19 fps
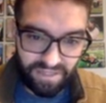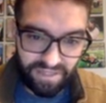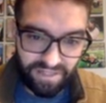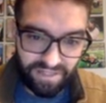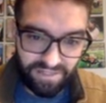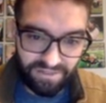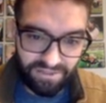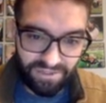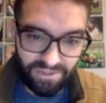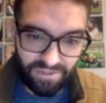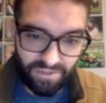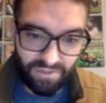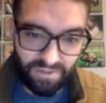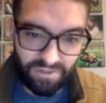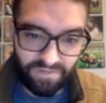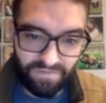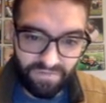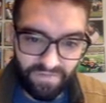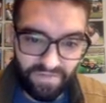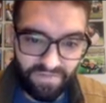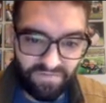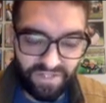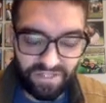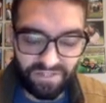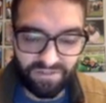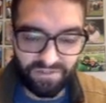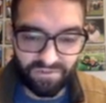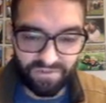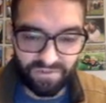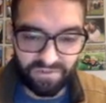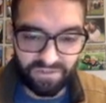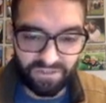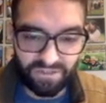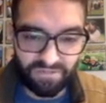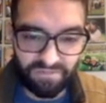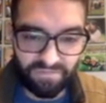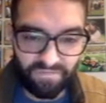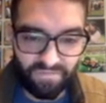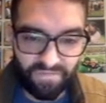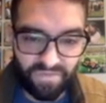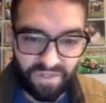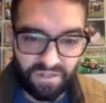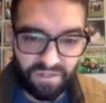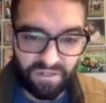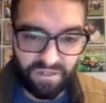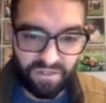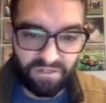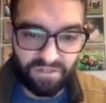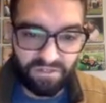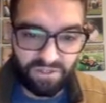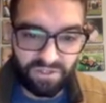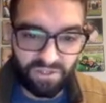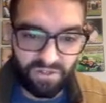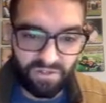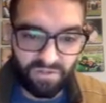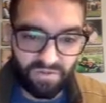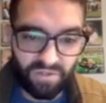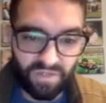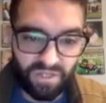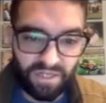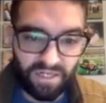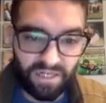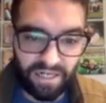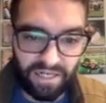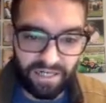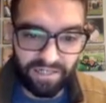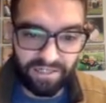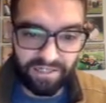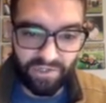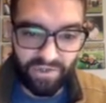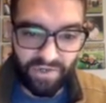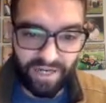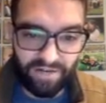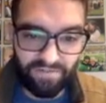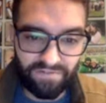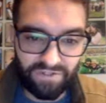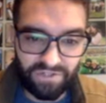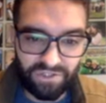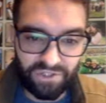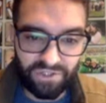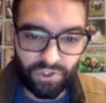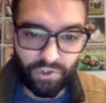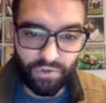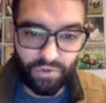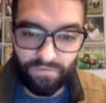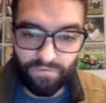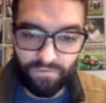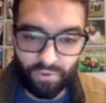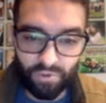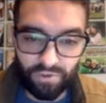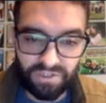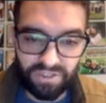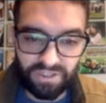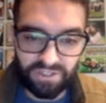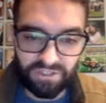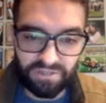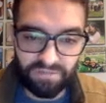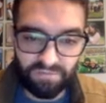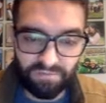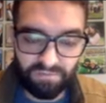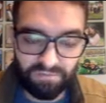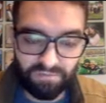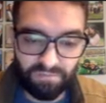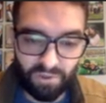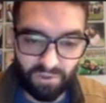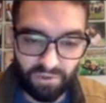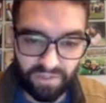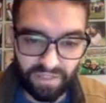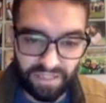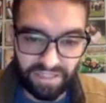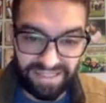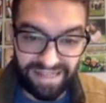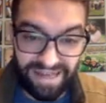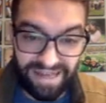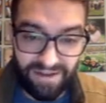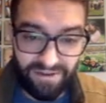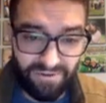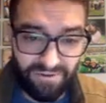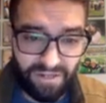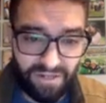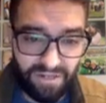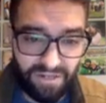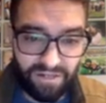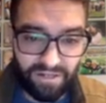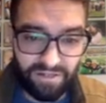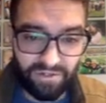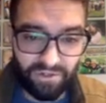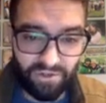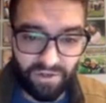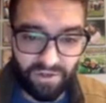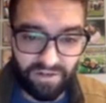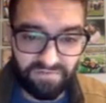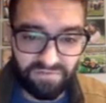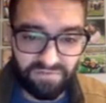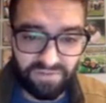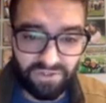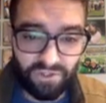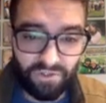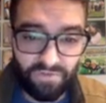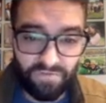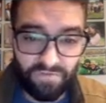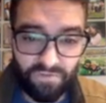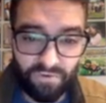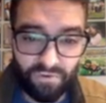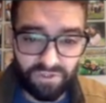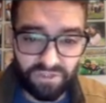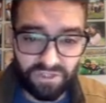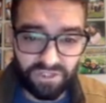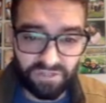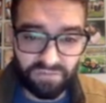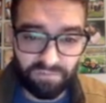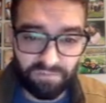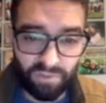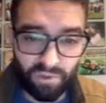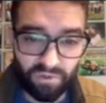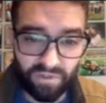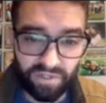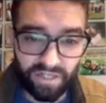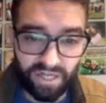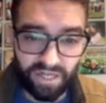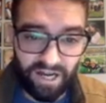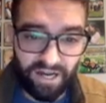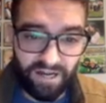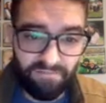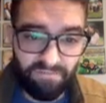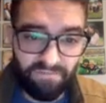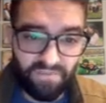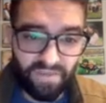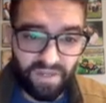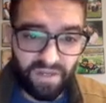is 250 newtons. So you have two forces pulling down, you have two forces pulling up,